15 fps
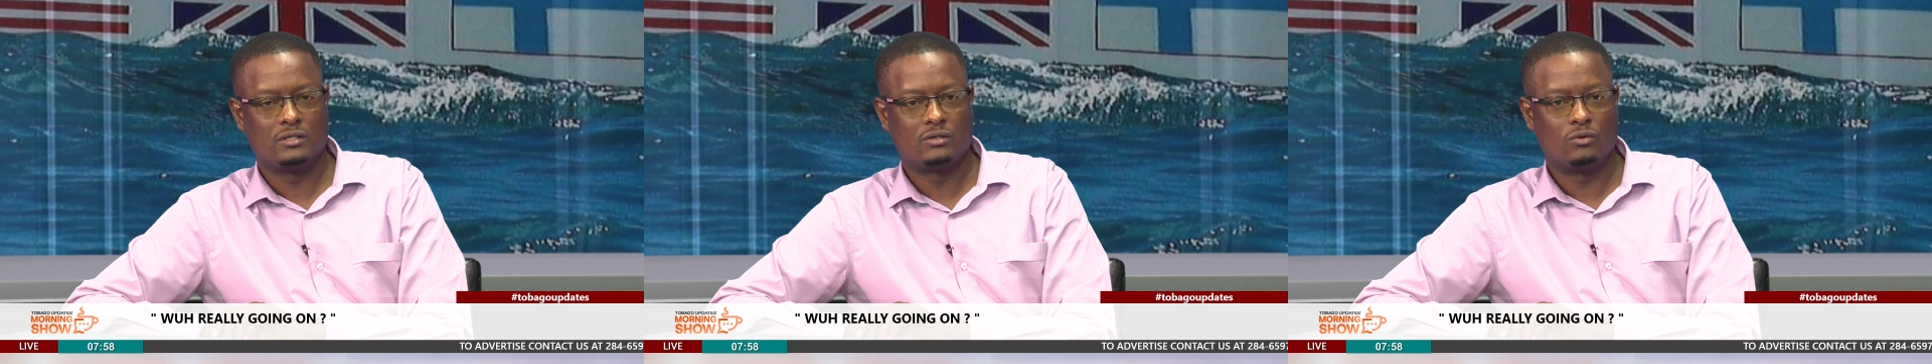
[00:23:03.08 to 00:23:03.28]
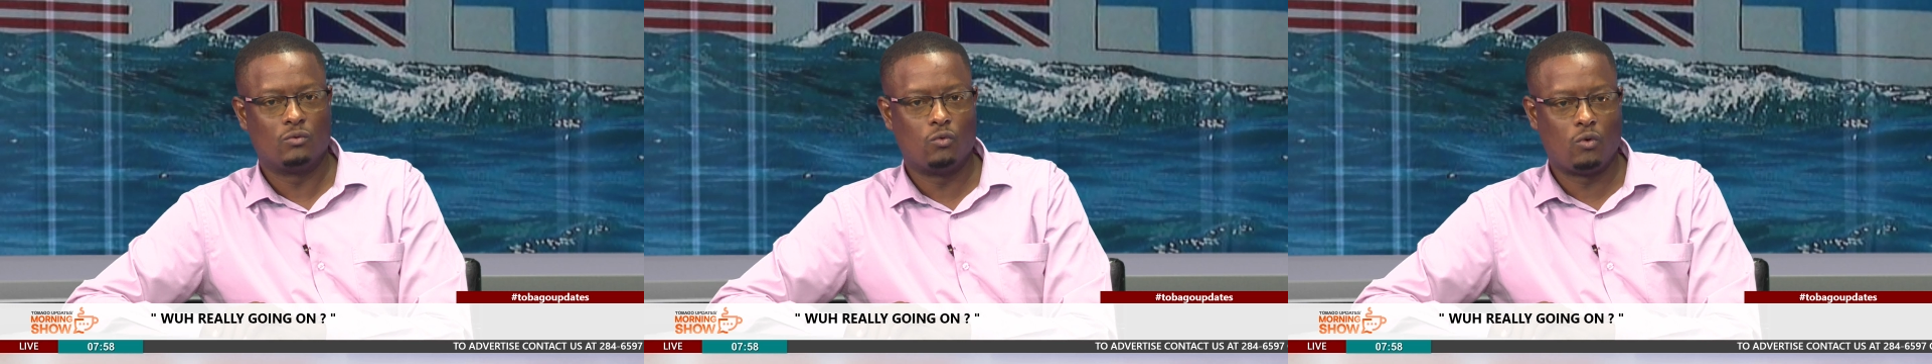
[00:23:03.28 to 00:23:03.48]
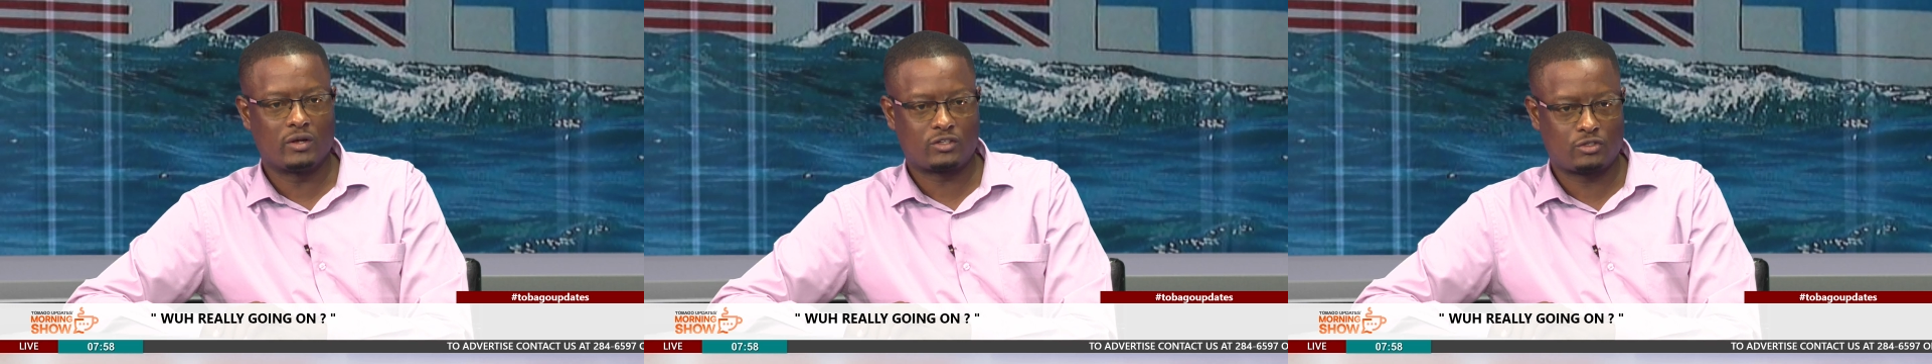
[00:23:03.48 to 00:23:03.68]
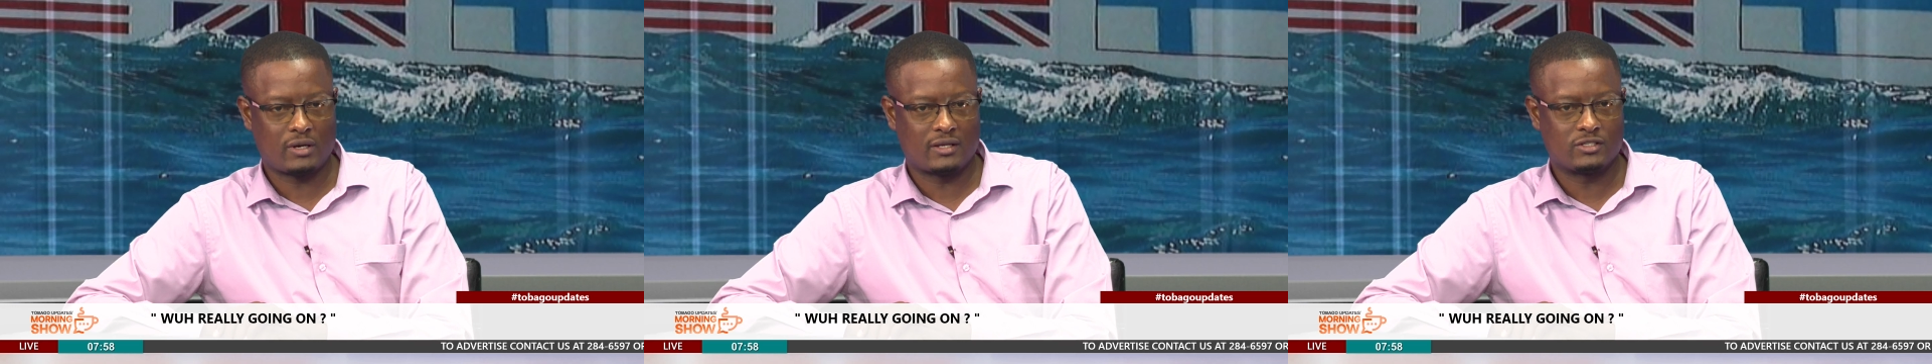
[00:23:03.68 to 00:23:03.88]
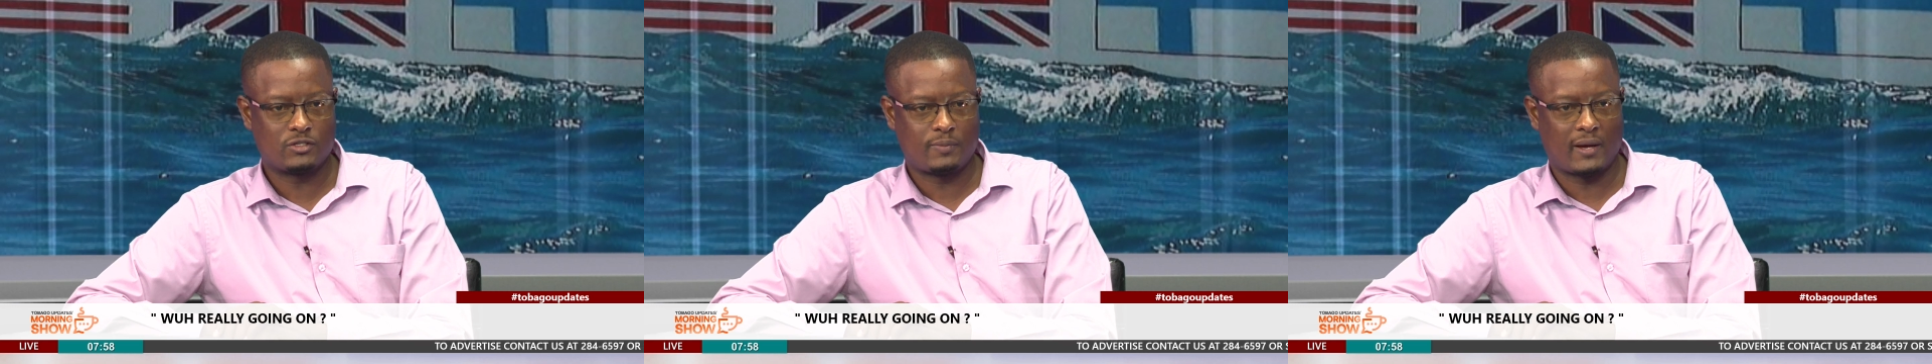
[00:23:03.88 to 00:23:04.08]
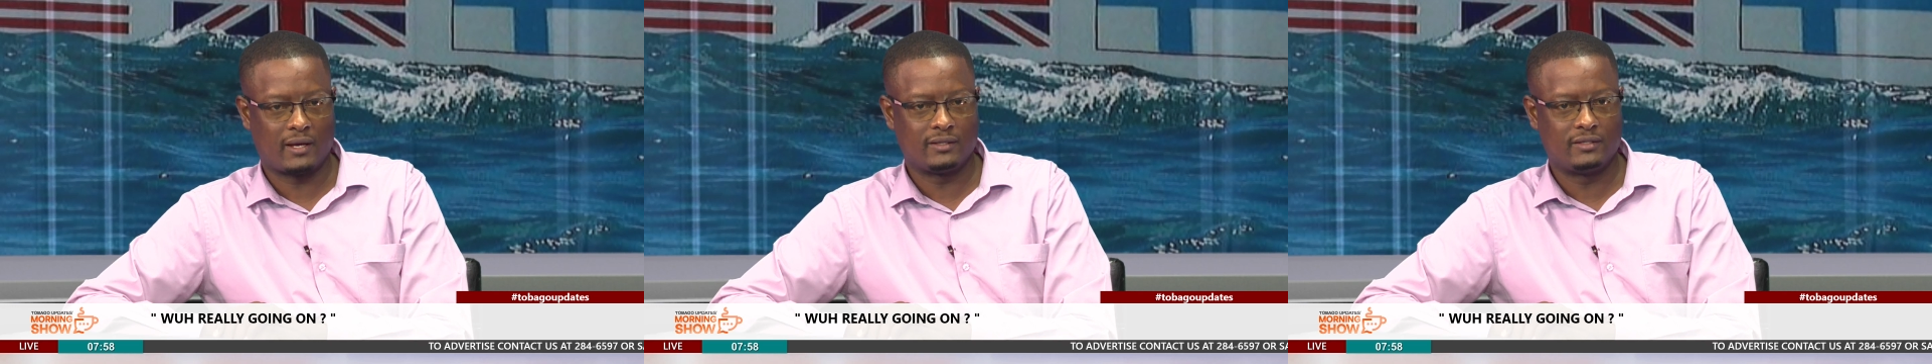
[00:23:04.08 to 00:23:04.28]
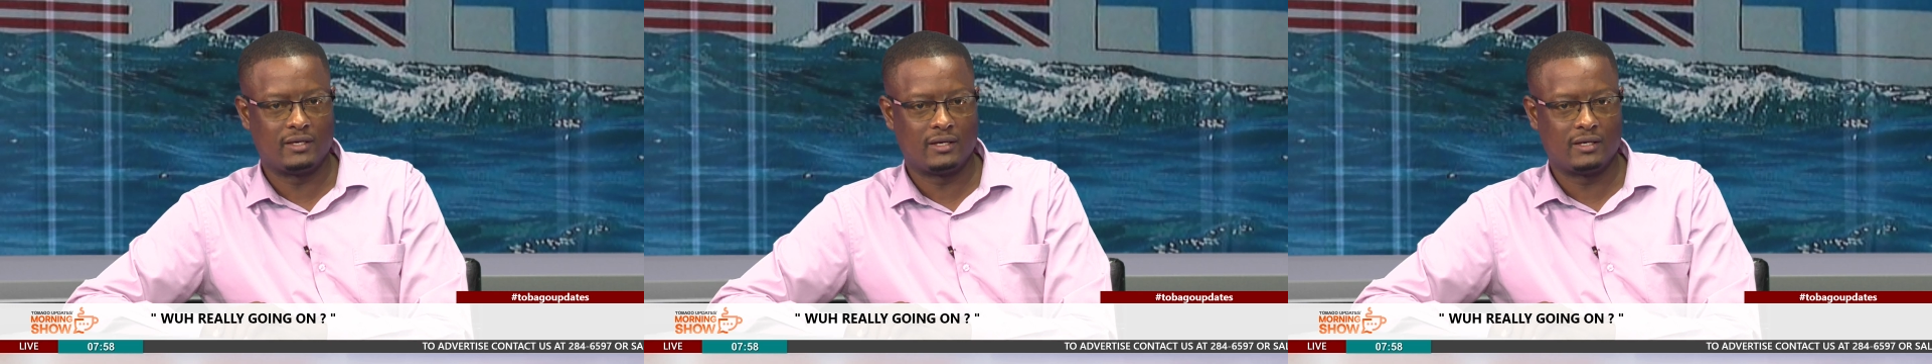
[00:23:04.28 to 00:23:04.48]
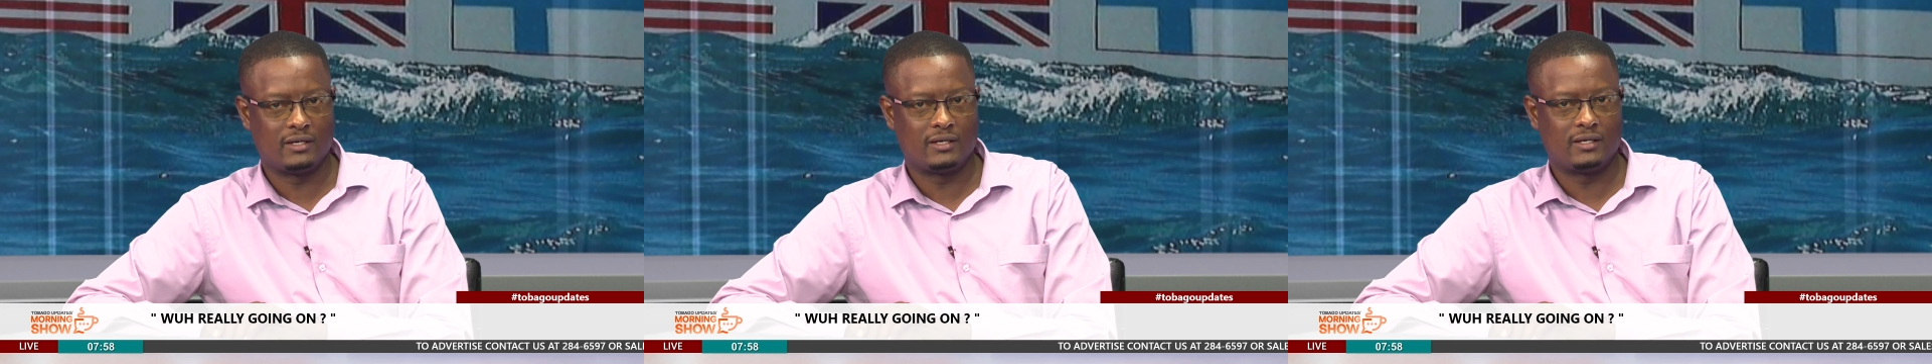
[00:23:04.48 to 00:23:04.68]
what transpired
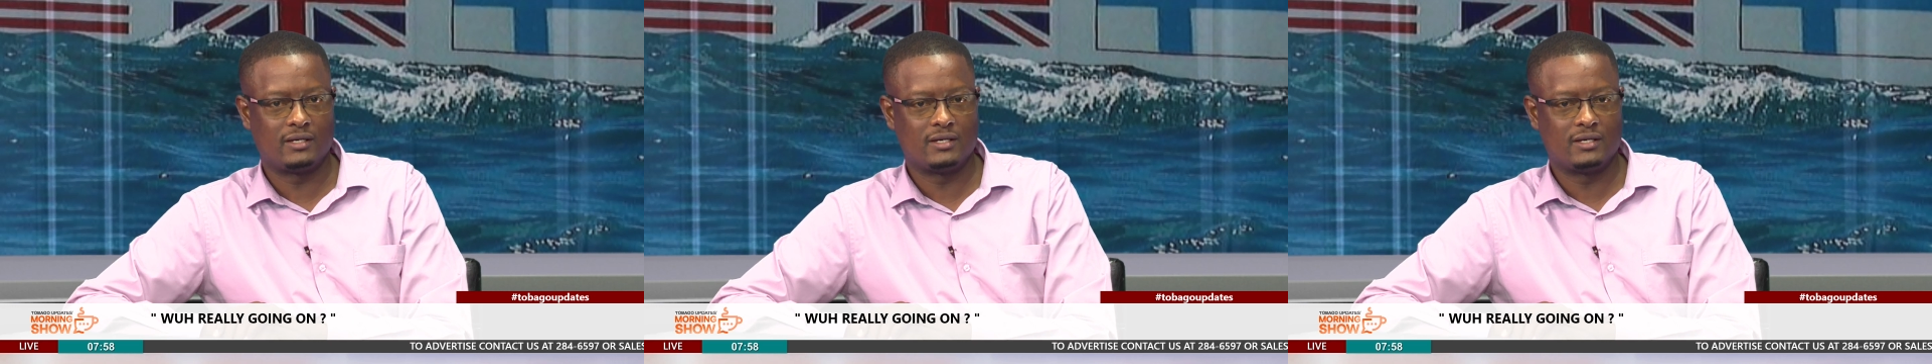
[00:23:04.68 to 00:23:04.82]
there